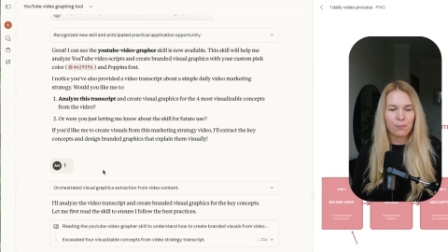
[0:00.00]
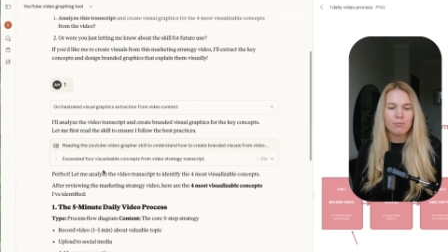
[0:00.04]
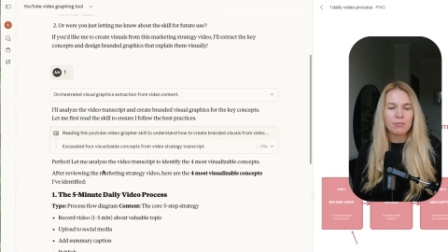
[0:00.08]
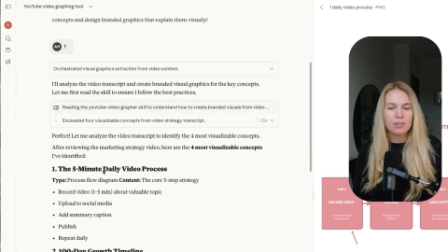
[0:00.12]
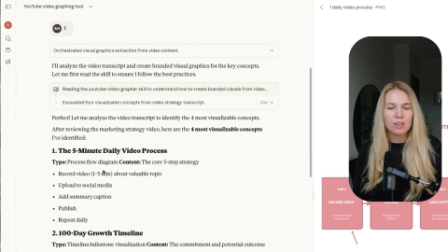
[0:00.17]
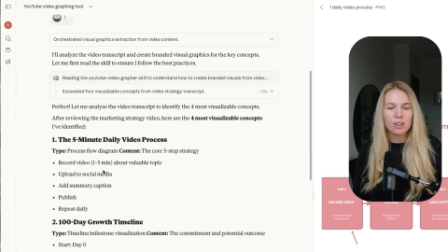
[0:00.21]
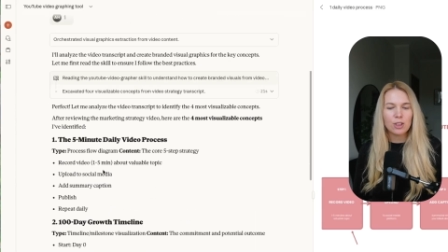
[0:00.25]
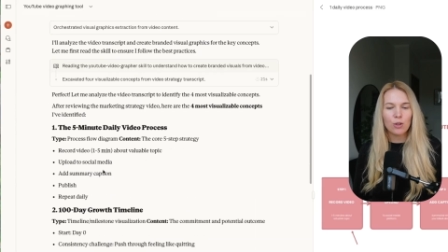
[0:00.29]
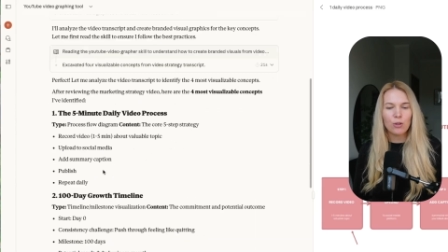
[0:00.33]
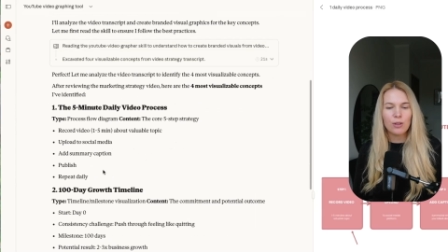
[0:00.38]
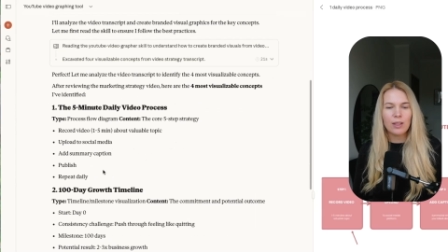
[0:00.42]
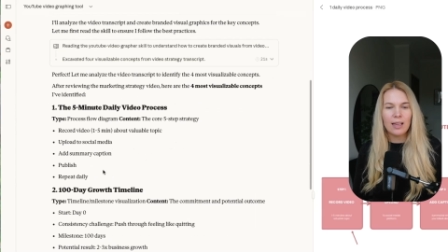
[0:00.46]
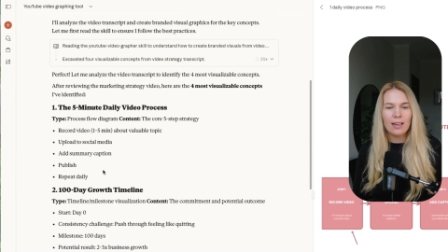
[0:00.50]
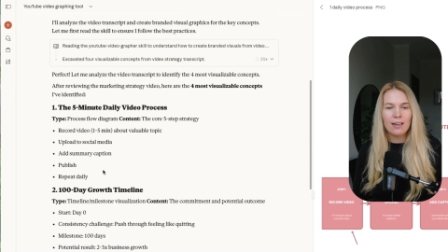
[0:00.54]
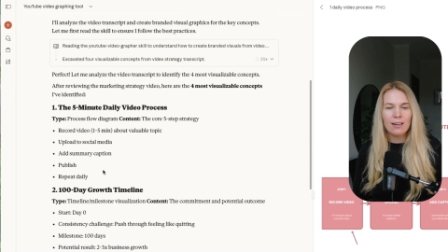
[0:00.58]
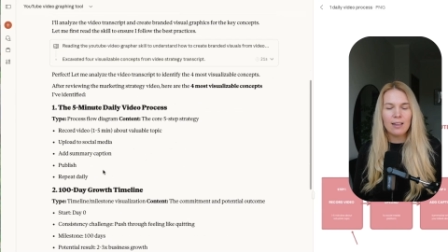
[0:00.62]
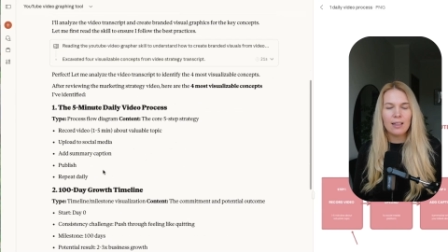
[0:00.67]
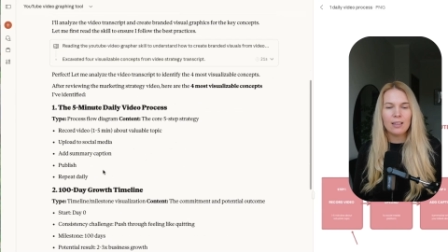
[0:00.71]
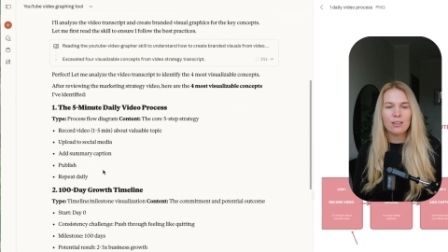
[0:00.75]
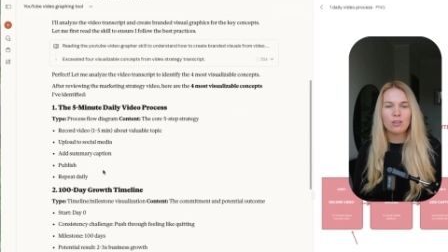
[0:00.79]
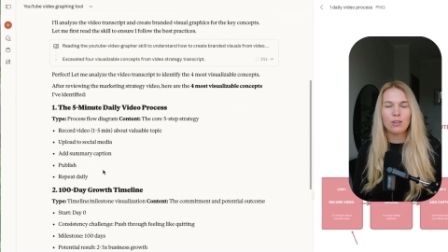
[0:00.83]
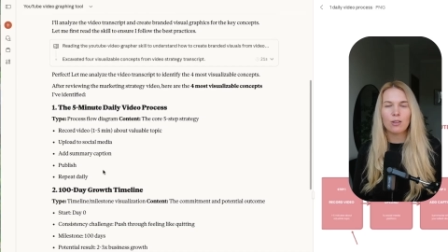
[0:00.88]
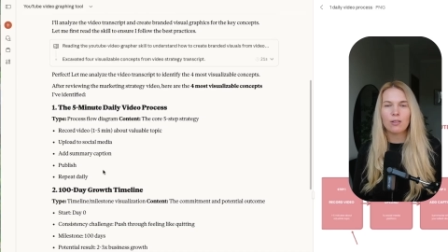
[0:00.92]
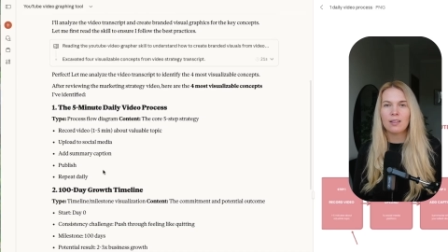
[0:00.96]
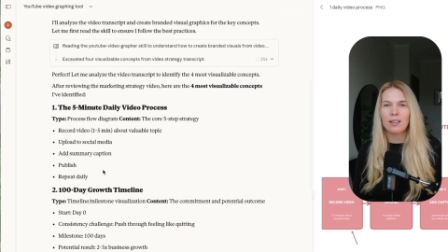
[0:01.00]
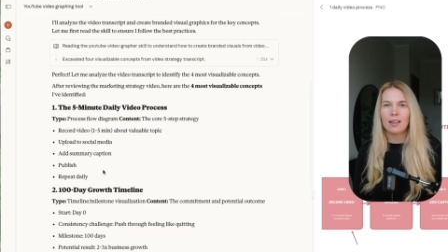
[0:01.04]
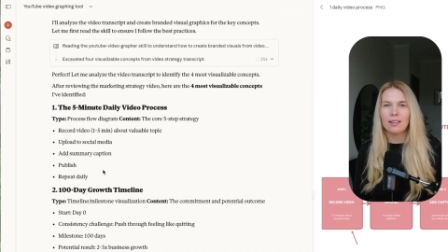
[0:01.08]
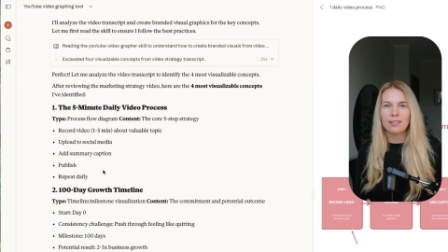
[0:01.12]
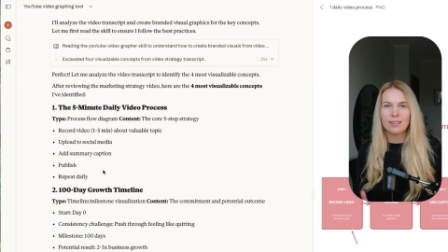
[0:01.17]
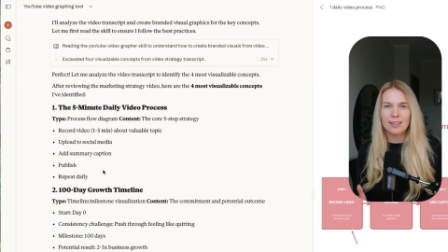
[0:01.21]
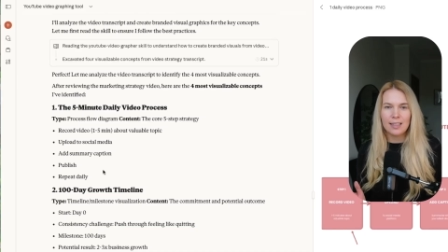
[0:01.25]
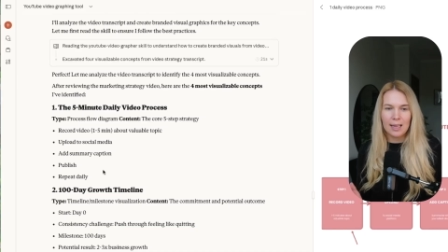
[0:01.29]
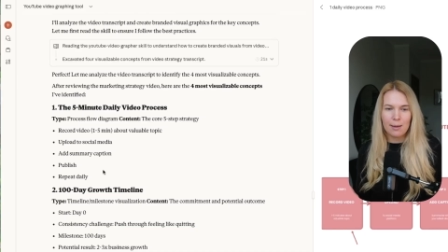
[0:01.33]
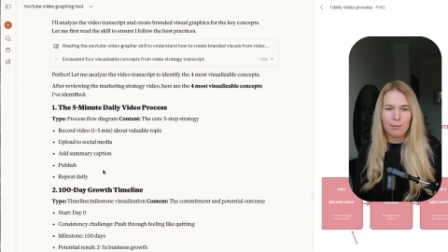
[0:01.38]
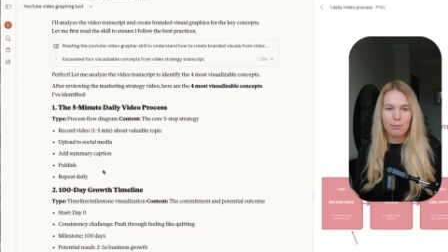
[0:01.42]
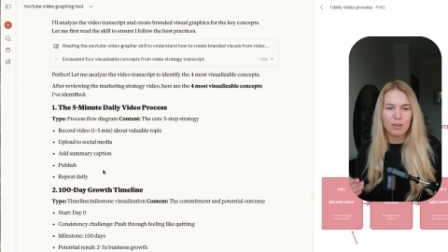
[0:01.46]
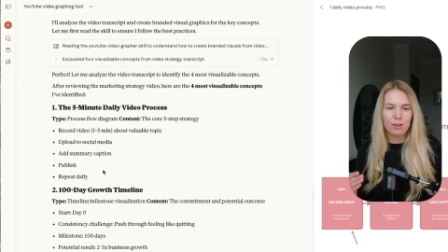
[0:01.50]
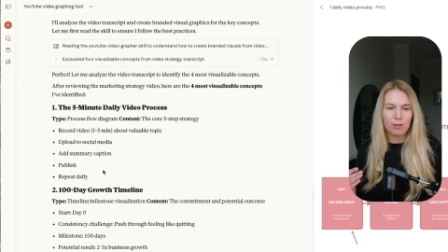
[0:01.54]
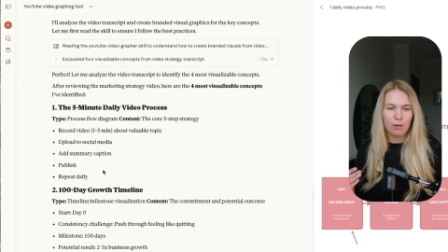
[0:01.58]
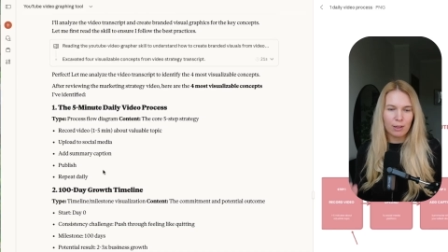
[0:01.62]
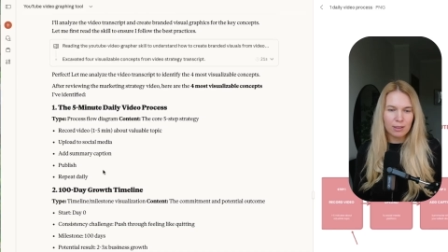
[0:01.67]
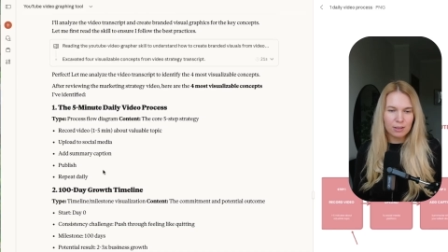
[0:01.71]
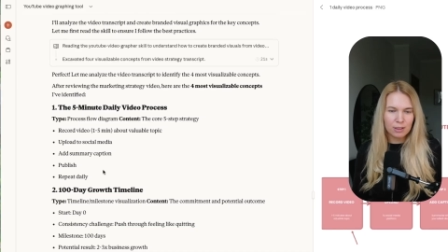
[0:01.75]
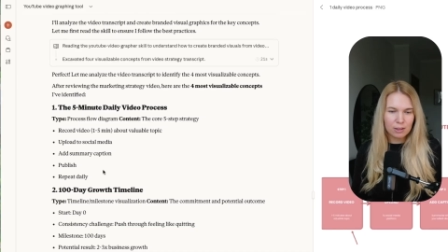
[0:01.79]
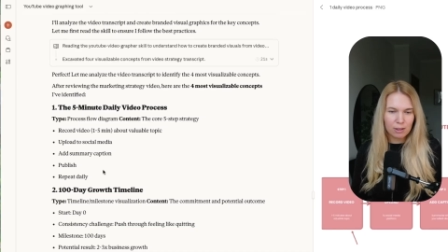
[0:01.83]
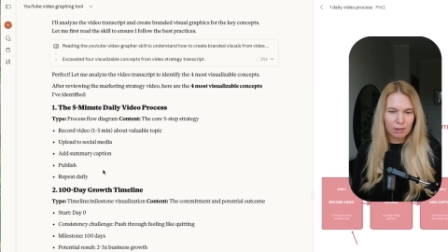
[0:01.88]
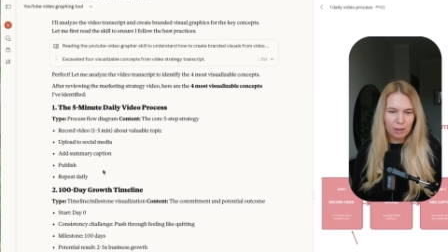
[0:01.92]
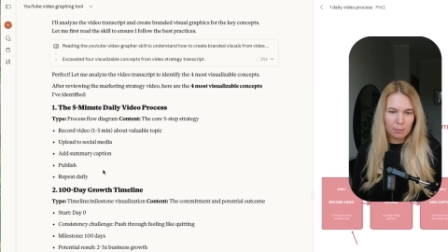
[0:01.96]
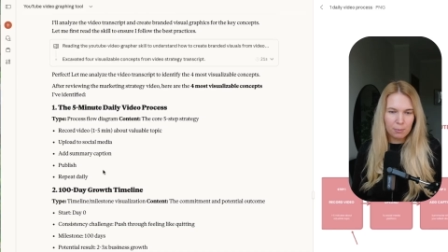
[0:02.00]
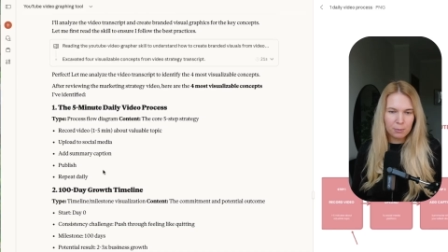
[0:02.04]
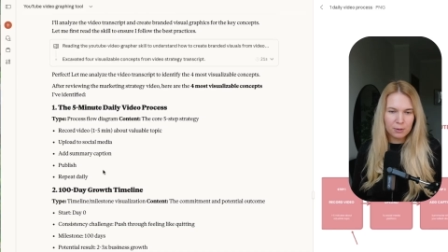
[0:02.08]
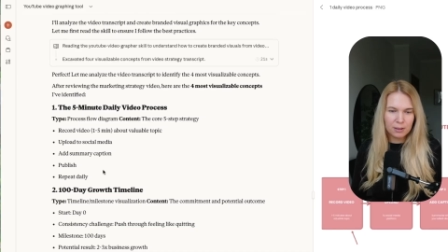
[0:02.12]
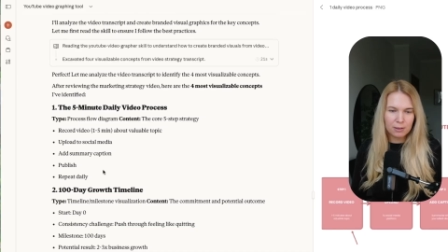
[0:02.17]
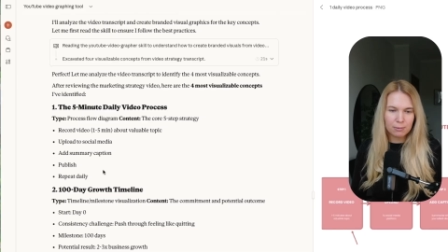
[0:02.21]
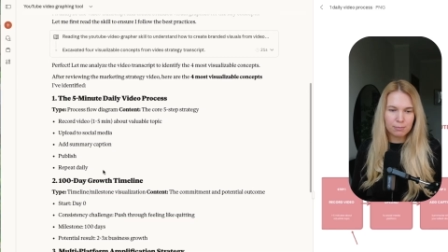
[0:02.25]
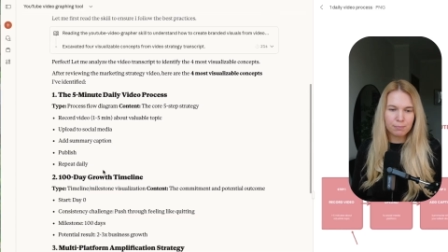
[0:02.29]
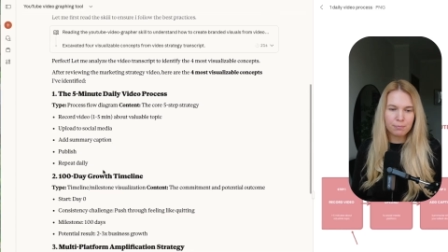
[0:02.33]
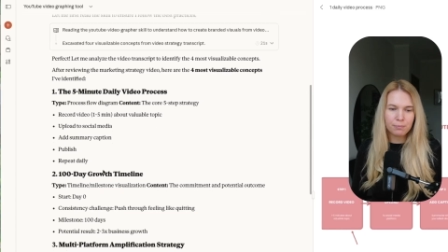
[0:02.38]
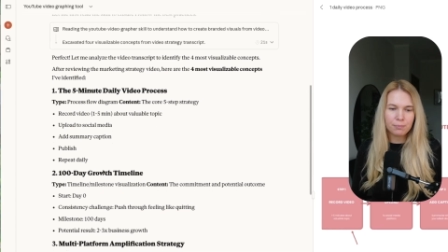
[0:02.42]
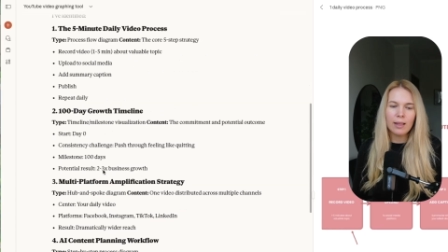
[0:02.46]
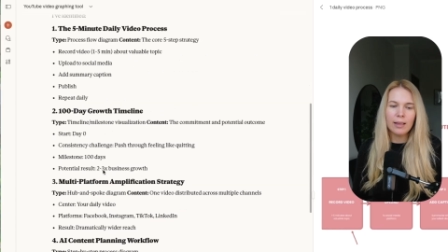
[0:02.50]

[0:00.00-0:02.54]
So then it took the same transcript